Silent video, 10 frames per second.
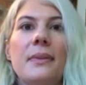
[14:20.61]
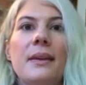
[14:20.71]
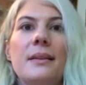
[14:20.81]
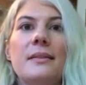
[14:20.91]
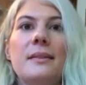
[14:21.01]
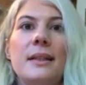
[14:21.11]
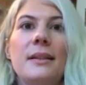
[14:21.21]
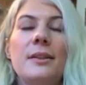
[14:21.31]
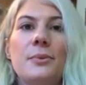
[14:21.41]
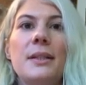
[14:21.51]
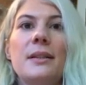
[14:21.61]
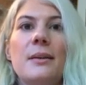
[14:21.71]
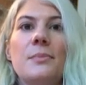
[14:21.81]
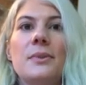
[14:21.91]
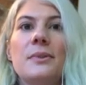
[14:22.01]
That's nearly 3
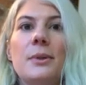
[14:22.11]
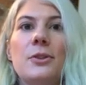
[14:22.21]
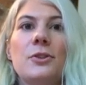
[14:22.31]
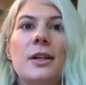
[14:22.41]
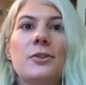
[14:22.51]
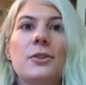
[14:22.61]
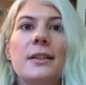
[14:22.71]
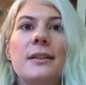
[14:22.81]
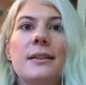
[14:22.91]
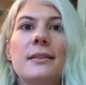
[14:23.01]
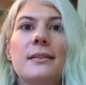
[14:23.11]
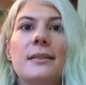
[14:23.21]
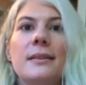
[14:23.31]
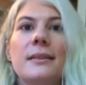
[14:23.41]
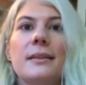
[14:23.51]
times as much actually as
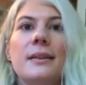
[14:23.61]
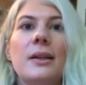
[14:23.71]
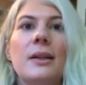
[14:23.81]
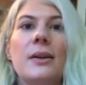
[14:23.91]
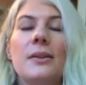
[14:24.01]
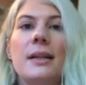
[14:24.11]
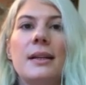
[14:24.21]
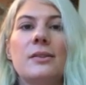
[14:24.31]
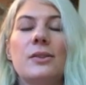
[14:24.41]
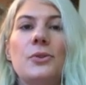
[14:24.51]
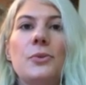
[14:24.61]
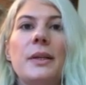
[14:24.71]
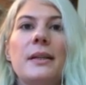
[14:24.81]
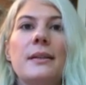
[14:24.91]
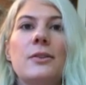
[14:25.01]
on the next
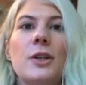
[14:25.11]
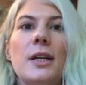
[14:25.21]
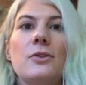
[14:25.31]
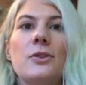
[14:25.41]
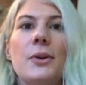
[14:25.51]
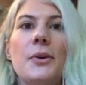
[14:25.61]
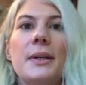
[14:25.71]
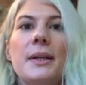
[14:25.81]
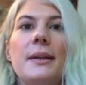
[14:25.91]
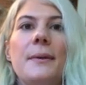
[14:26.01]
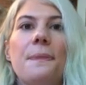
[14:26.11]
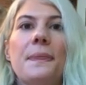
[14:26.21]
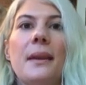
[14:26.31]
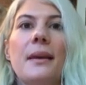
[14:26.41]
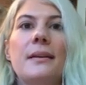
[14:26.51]
European exchange. So
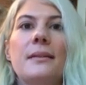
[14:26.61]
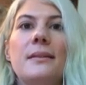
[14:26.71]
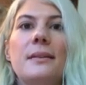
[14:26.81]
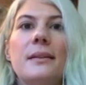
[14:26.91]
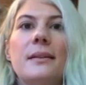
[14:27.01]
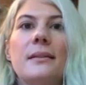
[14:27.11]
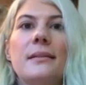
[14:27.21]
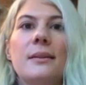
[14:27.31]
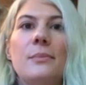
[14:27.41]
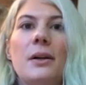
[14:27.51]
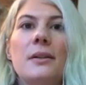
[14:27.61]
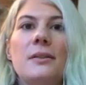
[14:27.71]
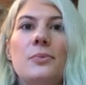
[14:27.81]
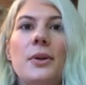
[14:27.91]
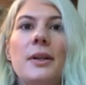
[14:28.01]
it's the market
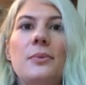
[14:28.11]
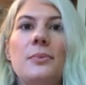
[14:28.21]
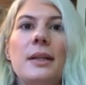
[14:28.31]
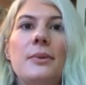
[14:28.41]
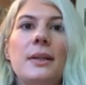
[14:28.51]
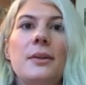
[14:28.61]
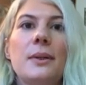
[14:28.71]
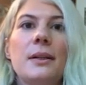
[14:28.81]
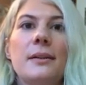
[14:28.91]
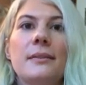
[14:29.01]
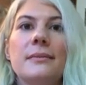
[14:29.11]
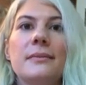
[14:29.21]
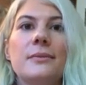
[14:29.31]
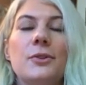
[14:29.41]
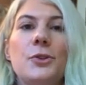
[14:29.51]
is working really, really well.
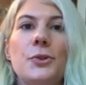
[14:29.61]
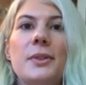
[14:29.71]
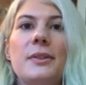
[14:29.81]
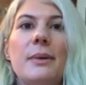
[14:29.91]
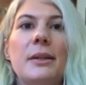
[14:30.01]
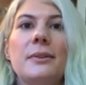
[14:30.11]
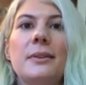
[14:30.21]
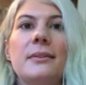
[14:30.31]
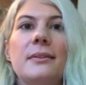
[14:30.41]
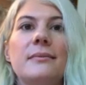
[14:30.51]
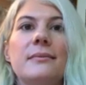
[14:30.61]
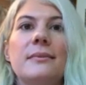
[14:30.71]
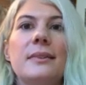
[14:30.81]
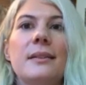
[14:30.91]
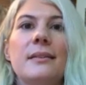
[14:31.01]
Showed its mettle
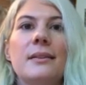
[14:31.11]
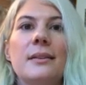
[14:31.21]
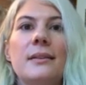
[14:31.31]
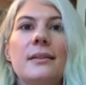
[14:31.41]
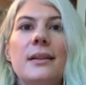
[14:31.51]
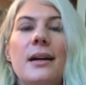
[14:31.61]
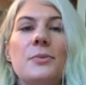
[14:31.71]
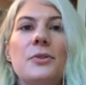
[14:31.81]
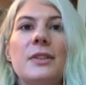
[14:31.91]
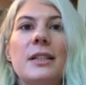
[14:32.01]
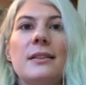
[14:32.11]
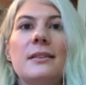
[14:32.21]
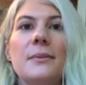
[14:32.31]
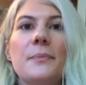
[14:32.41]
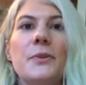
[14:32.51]
in times of need
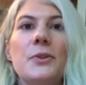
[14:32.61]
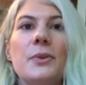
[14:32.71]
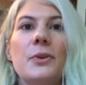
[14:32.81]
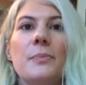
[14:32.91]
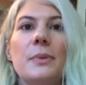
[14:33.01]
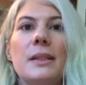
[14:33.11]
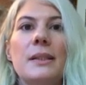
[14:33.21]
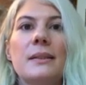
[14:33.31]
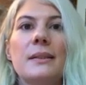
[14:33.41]
to the company.